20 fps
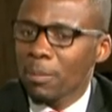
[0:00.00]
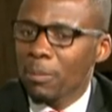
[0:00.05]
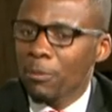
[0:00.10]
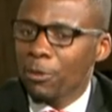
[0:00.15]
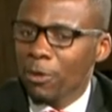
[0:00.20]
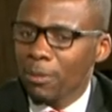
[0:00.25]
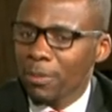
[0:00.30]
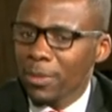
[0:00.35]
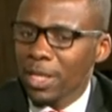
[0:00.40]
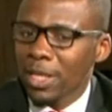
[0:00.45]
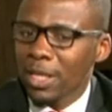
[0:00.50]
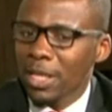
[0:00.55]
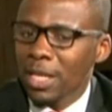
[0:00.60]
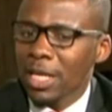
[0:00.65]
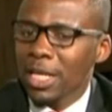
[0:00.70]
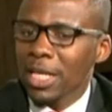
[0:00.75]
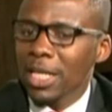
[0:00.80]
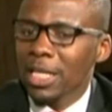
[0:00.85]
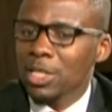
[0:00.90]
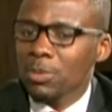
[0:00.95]
for me,
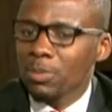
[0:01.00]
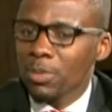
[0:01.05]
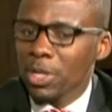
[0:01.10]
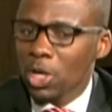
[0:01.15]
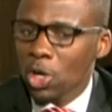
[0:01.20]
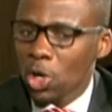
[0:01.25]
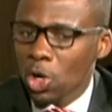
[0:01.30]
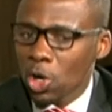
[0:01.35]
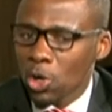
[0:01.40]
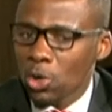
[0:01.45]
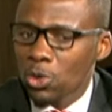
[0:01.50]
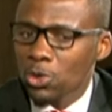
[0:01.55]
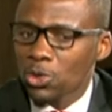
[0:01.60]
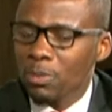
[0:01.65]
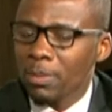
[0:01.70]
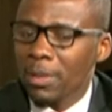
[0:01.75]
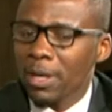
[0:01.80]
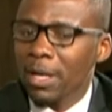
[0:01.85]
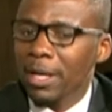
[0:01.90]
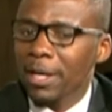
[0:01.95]
it is being
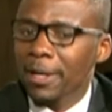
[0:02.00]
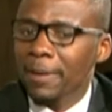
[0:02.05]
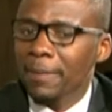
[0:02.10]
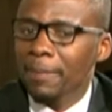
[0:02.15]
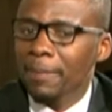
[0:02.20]
caused by